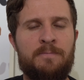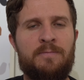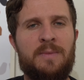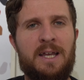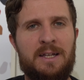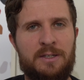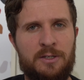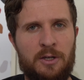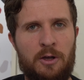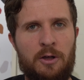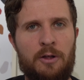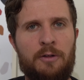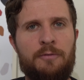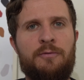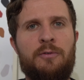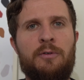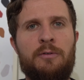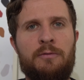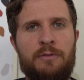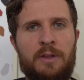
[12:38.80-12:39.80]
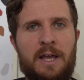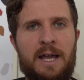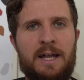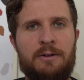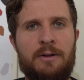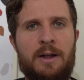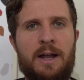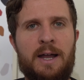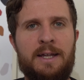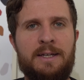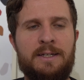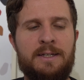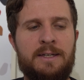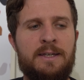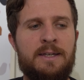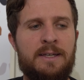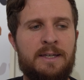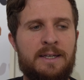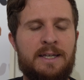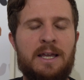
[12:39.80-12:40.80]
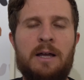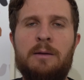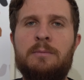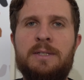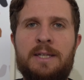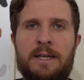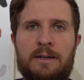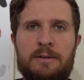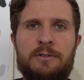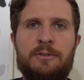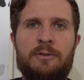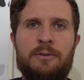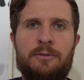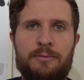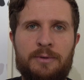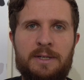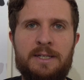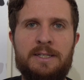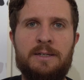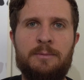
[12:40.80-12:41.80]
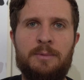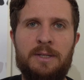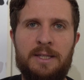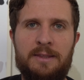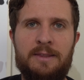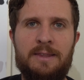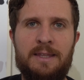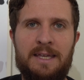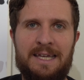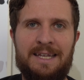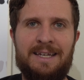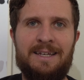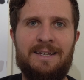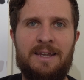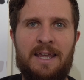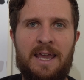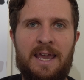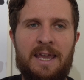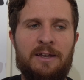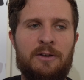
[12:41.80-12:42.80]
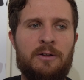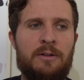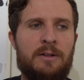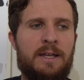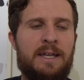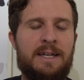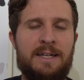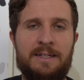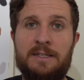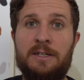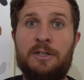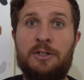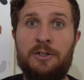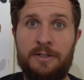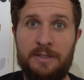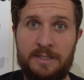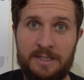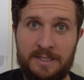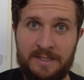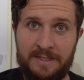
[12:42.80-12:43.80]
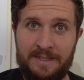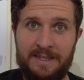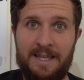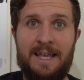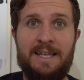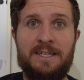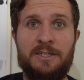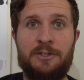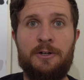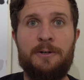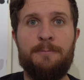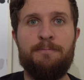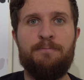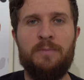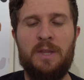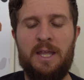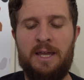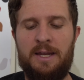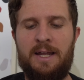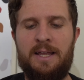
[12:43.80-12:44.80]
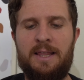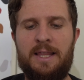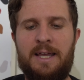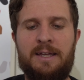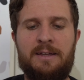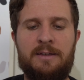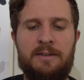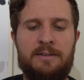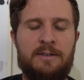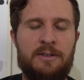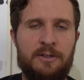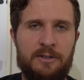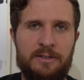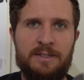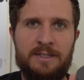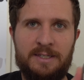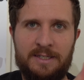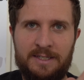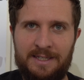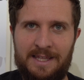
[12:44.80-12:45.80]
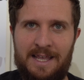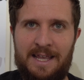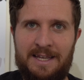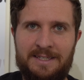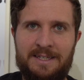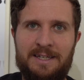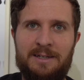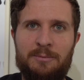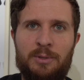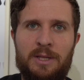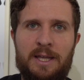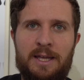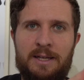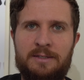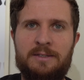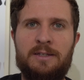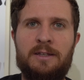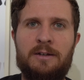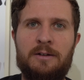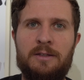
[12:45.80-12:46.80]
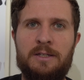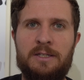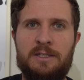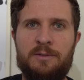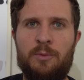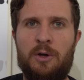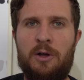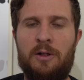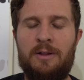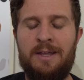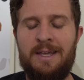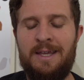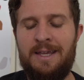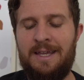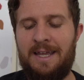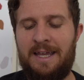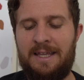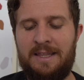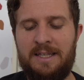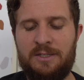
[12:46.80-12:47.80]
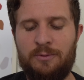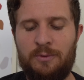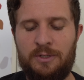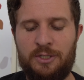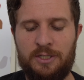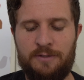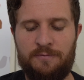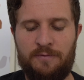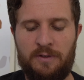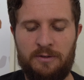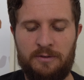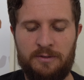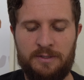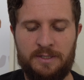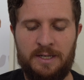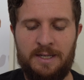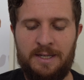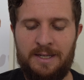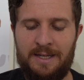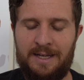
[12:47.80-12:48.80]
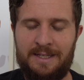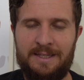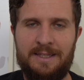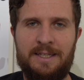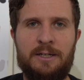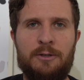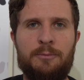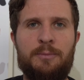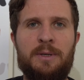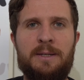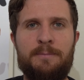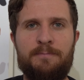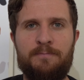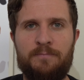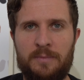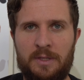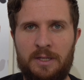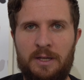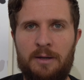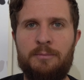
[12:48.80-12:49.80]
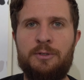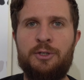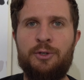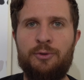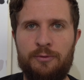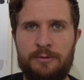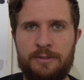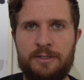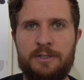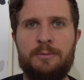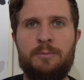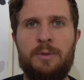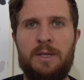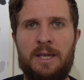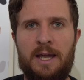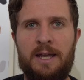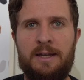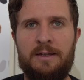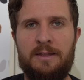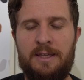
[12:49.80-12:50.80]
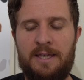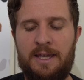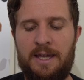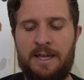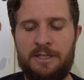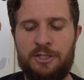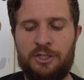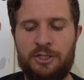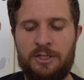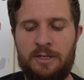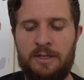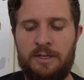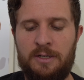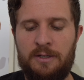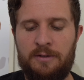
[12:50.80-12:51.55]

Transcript: that tall, full flat grind comes down to a reasonably thin angle and it's a good slicer. And I like good slicing blades that are this small. And this one just feels a little bit obtuse behind the edge